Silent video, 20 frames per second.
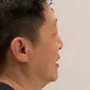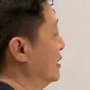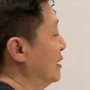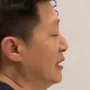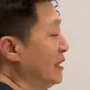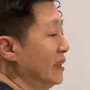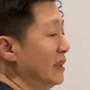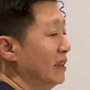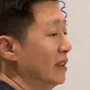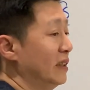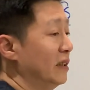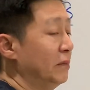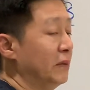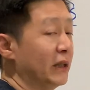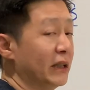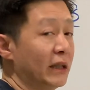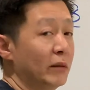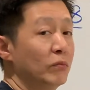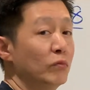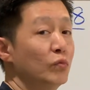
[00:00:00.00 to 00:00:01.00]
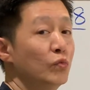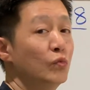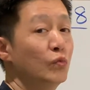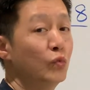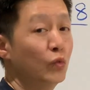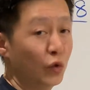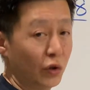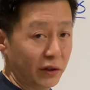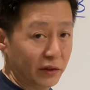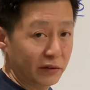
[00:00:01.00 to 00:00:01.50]
they say it become
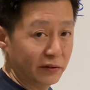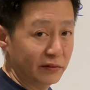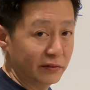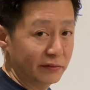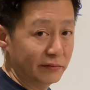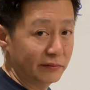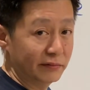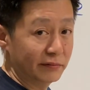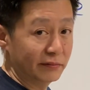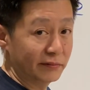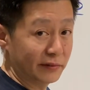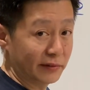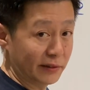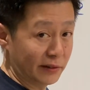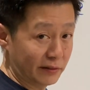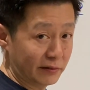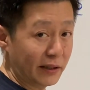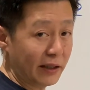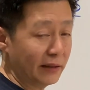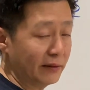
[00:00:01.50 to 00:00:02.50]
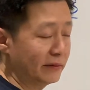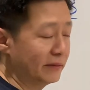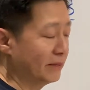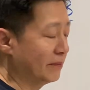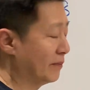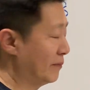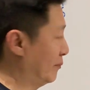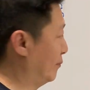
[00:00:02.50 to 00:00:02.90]
wood, correct?